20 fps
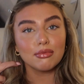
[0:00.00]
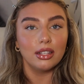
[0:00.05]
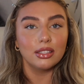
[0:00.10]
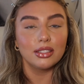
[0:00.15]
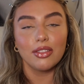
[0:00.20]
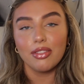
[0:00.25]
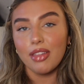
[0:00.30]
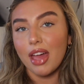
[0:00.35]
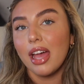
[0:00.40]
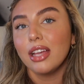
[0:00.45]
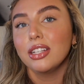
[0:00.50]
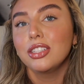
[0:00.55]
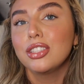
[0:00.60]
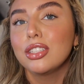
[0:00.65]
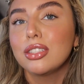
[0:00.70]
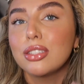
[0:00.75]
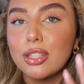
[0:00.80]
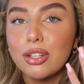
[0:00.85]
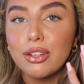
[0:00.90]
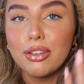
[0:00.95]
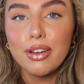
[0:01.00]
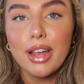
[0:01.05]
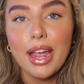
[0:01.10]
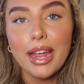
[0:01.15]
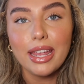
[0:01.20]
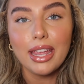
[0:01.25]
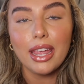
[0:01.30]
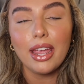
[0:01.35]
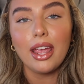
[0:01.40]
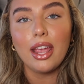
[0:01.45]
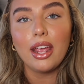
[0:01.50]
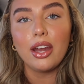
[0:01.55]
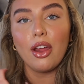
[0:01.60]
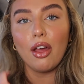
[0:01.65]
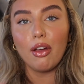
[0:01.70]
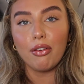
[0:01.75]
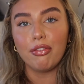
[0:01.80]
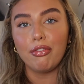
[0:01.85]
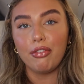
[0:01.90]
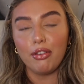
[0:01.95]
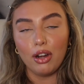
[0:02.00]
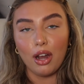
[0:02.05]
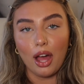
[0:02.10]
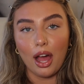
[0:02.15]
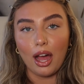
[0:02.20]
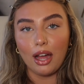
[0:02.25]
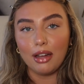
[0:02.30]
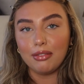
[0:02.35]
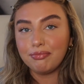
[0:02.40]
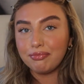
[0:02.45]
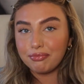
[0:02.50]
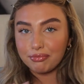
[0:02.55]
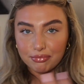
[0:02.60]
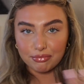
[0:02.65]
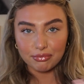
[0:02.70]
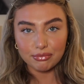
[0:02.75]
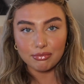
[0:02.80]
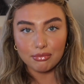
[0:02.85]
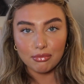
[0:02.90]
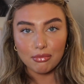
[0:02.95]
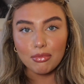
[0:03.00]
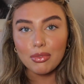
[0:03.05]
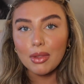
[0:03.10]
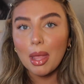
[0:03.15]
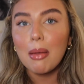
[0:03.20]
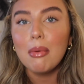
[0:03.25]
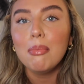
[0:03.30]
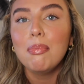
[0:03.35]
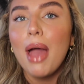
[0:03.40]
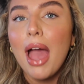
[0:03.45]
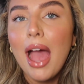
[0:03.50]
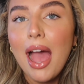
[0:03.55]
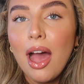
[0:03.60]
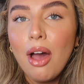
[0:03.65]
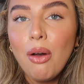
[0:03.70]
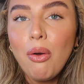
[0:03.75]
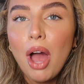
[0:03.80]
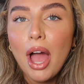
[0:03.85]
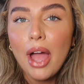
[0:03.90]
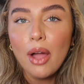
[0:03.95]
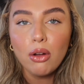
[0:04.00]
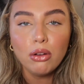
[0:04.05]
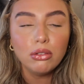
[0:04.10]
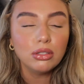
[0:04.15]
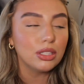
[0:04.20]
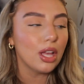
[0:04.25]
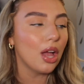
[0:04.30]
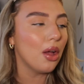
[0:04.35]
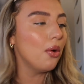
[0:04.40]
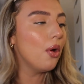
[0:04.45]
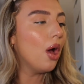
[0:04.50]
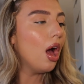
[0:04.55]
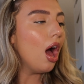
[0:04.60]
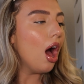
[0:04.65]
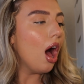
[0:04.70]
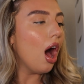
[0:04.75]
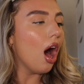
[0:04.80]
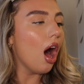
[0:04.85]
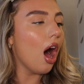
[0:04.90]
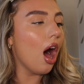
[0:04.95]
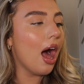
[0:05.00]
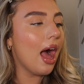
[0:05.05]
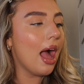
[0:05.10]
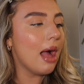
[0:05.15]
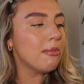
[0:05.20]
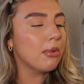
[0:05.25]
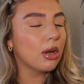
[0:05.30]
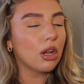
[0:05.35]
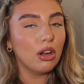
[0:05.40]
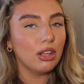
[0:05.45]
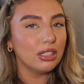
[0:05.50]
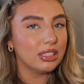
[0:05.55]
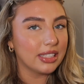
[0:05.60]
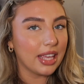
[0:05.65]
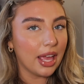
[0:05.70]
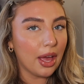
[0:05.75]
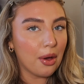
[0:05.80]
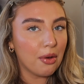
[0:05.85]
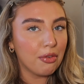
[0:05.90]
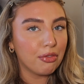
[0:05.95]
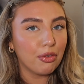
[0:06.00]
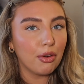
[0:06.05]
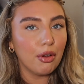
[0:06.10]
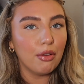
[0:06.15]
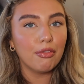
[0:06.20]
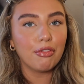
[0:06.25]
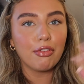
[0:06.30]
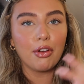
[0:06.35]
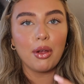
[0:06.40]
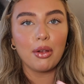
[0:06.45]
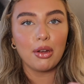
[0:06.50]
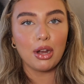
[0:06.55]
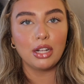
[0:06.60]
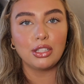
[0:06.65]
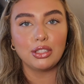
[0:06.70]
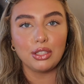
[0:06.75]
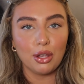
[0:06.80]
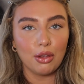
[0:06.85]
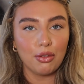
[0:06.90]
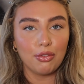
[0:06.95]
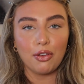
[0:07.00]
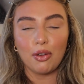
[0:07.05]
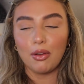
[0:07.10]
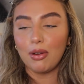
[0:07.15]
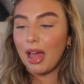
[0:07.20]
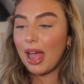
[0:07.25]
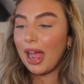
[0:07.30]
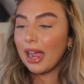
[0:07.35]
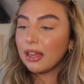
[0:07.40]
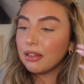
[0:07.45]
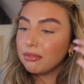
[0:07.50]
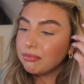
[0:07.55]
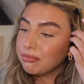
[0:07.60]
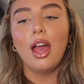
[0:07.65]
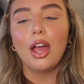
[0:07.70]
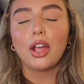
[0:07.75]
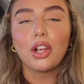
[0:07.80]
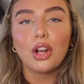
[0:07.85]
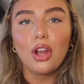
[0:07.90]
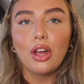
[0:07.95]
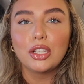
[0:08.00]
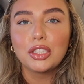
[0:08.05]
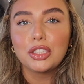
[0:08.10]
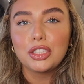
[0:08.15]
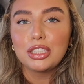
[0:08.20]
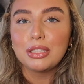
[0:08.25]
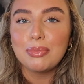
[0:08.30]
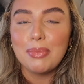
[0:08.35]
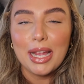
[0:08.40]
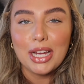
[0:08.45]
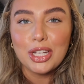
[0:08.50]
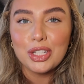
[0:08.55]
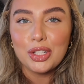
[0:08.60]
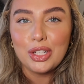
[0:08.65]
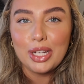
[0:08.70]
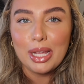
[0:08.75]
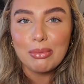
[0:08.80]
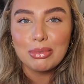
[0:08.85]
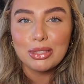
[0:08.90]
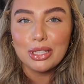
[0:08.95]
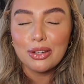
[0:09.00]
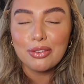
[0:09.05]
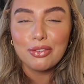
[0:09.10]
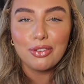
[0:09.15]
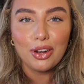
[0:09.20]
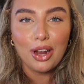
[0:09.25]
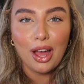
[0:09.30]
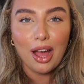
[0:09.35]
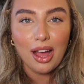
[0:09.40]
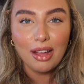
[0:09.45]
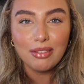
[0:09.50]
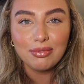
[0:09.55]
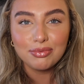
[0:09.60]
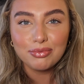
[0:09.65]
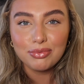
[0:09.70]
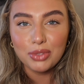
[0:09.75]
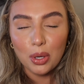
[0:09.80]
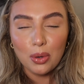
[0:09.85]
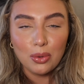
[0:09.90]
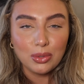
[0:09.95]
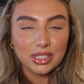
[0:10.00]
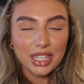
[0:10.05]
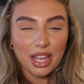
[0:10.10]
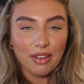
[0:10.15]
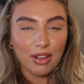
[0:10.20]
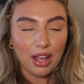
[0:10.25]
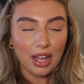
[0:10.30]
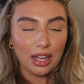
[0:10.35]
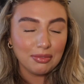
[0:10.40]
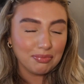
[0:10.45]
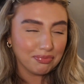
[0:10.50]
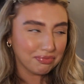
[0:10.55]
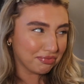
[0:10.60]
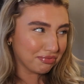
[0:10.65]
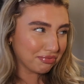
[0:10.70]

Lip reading: So that is just creating a fuller pout. I'm a gloss girl through and through, and I do feel like a gloss just makes your lips look fuller altogether.